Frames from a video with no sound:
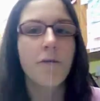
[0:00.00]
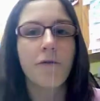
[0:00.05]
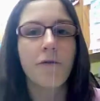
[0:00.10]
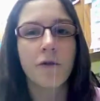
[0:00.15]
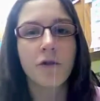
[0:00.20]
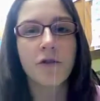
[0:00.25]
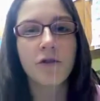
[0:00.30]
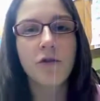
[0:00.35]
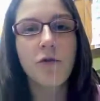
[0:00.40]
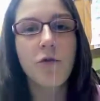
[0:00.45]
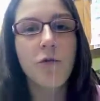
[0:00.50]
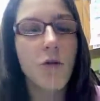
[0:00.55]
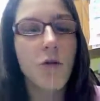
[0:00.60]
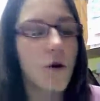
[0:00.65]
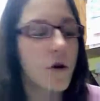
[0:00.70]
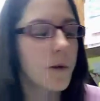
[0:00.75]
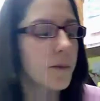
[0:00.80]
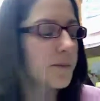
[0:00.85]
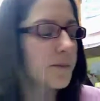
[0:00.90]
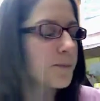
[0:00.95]
for
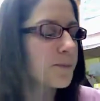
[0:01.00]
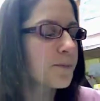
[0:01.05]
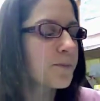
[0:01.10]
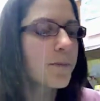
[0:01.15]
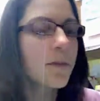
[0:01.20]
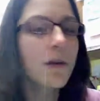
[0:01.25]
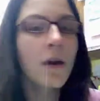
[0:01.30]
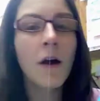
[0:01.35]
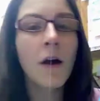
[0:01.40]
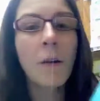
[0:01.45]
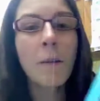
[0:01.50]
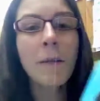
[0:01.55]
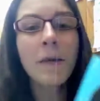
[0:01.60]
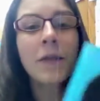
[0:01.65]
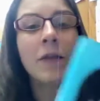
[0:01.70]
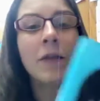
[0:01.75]
school. But